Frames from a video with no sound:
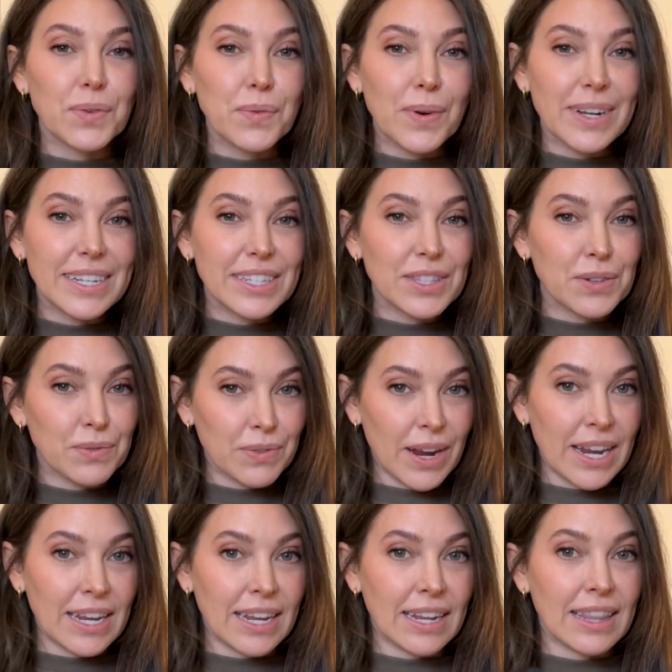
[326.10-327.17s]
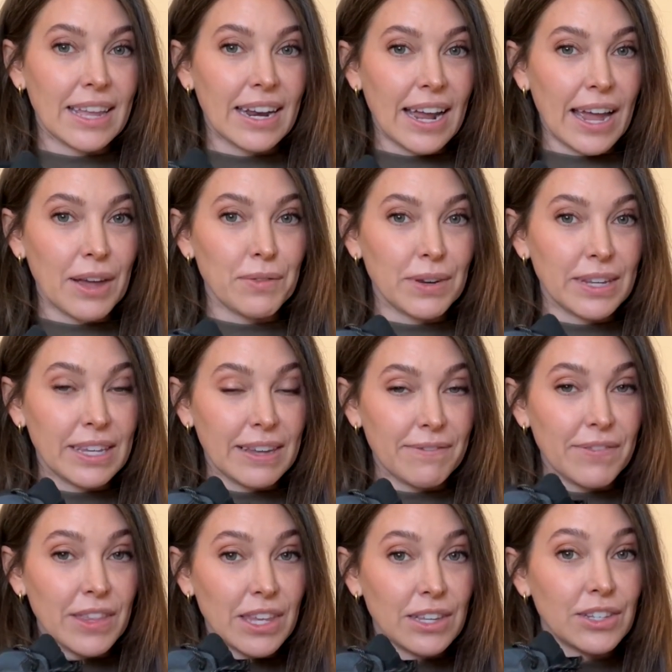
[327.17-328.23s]
what is the rating that I would
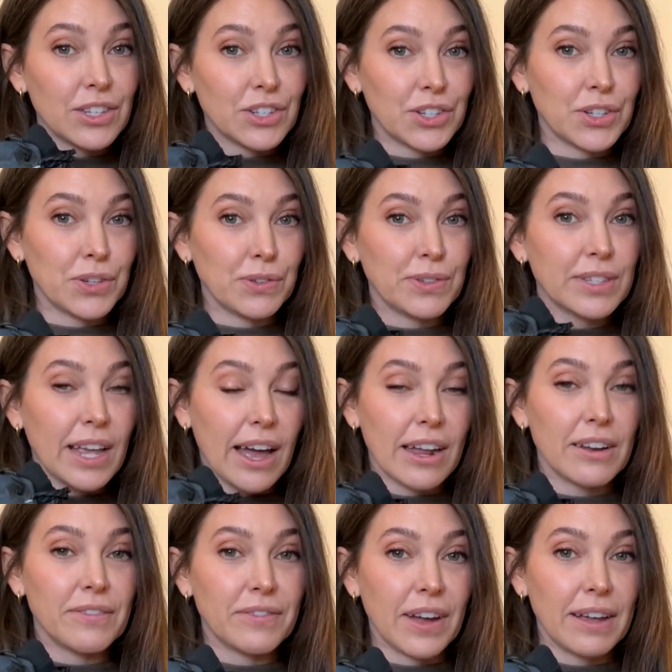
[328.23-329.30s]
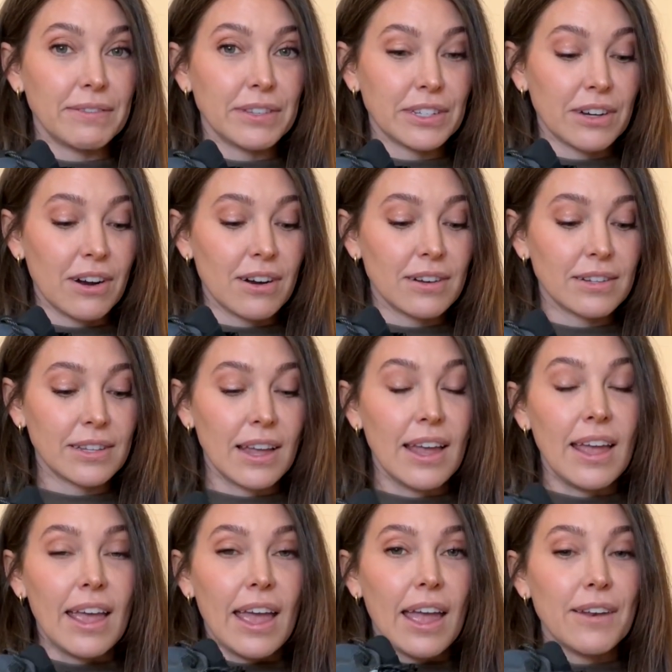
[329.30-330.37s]
give these shoes out of 5 stars?
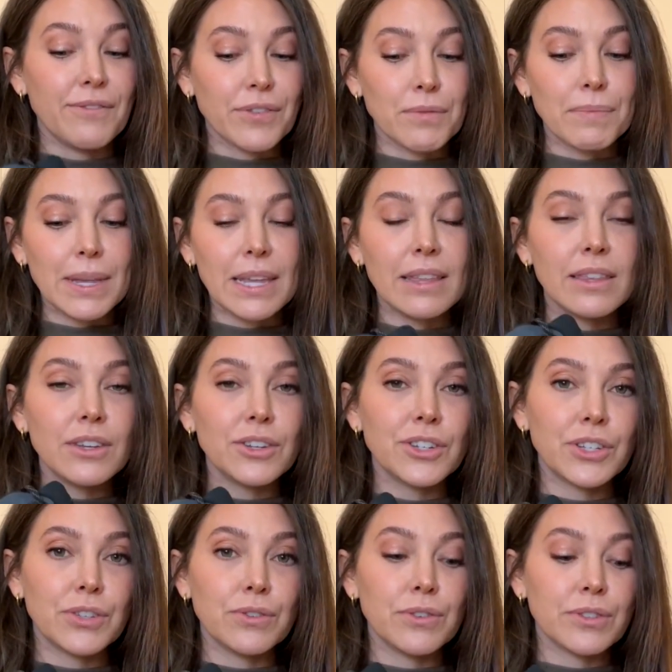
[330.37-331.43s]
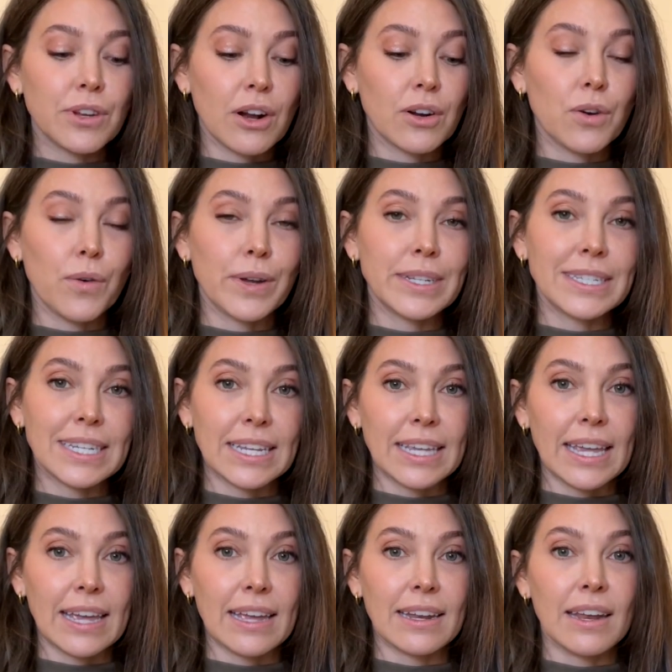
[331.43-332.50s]
And for me, these shoes are going to
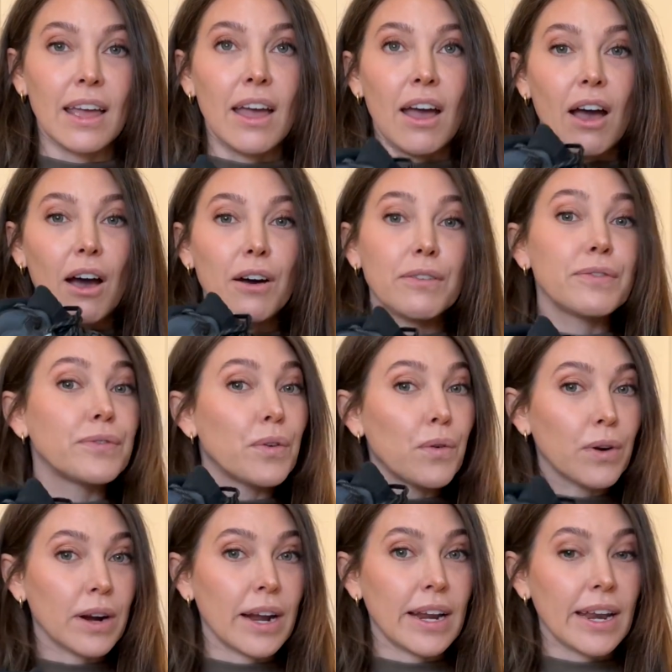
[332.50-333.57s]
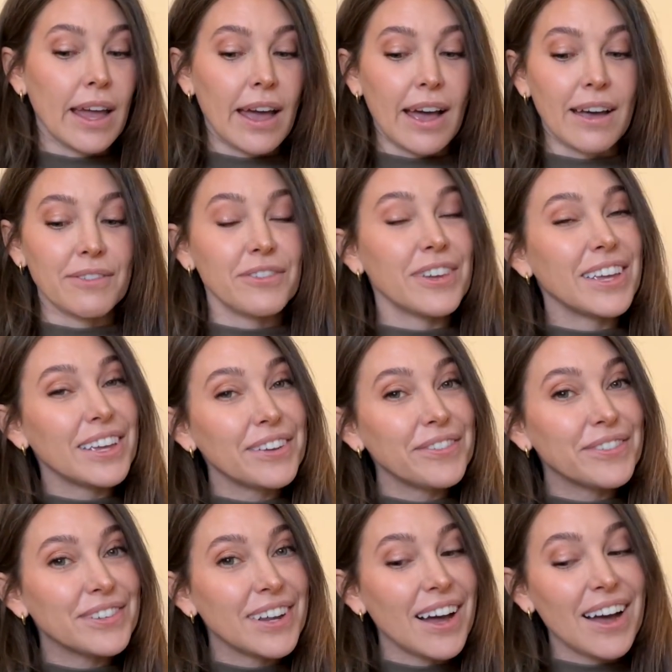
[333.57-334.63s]
get a 4.5, if
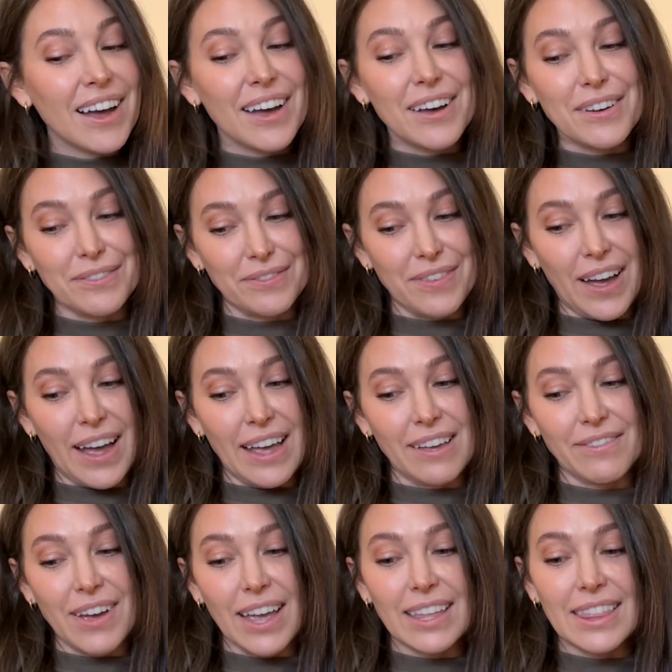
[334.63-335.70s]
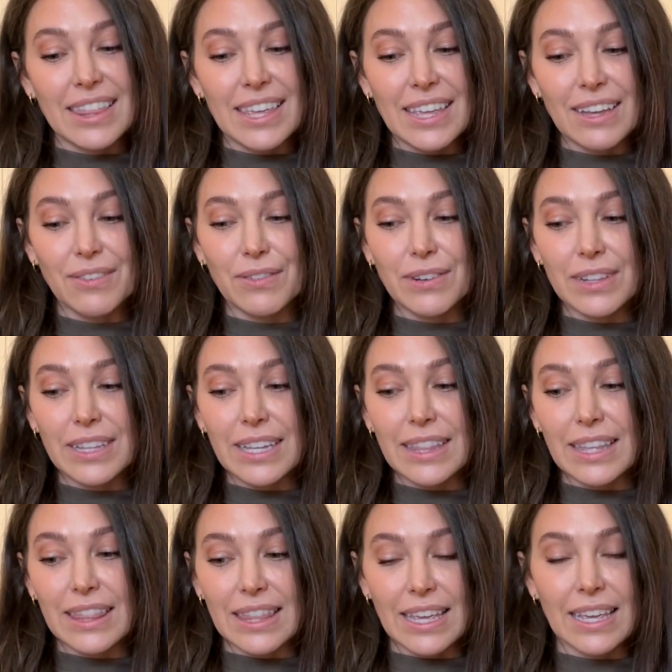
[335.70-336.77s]
not a 5. I think really the
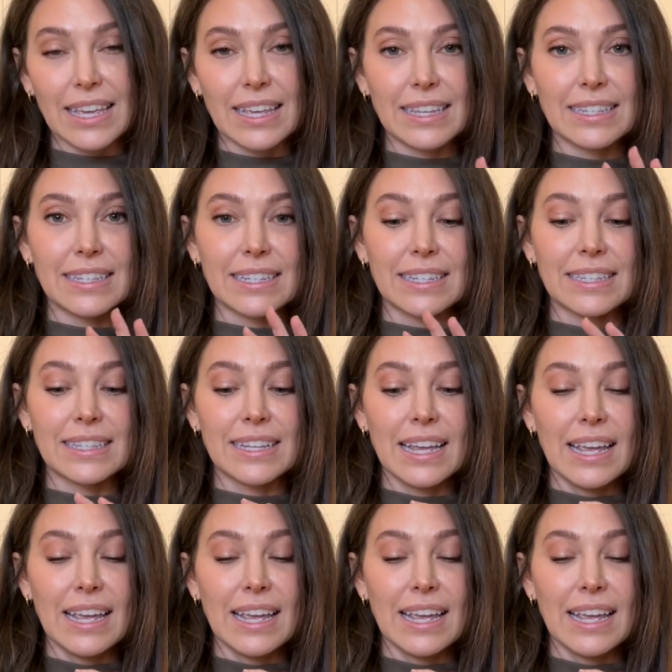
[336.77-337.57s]
thing is